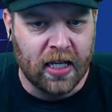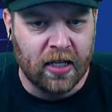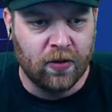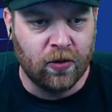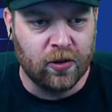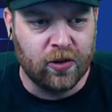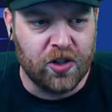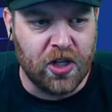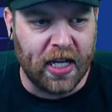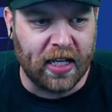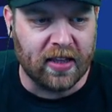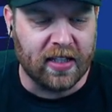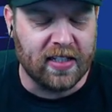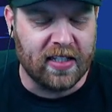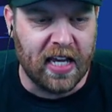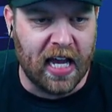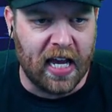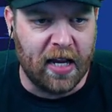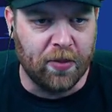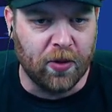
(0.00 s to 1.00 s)
We'll check the
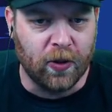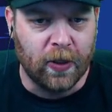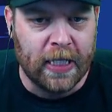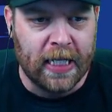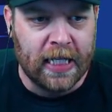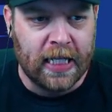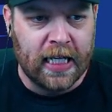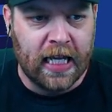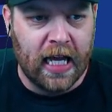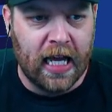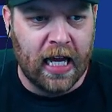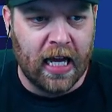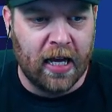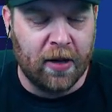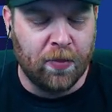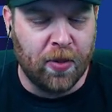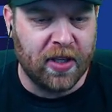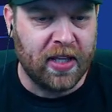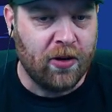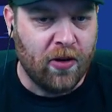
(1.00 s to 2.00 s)
table.
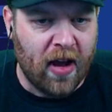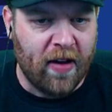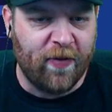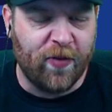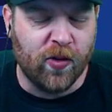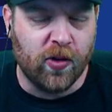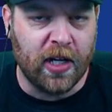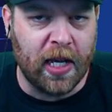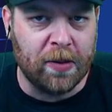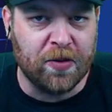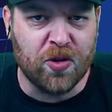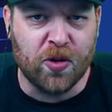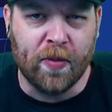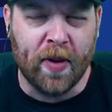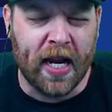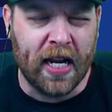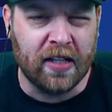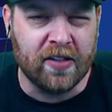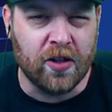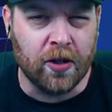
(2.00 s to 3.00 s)
But there are 4 games remaining,